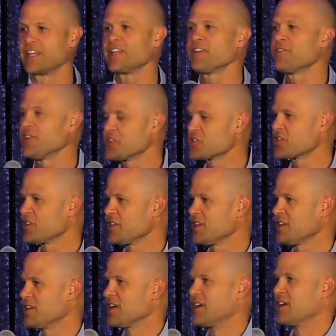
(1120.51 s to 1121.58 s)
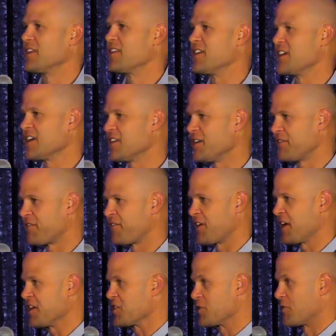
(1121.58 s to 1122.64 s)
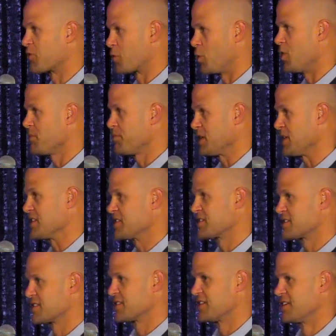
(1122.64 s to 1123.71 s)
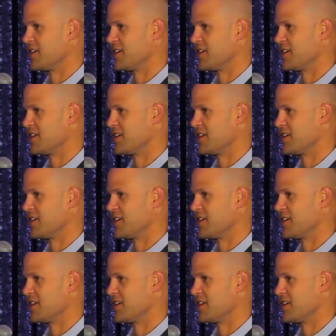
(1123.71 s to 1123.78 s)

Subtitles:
Eventually, they end up fighting over one piece.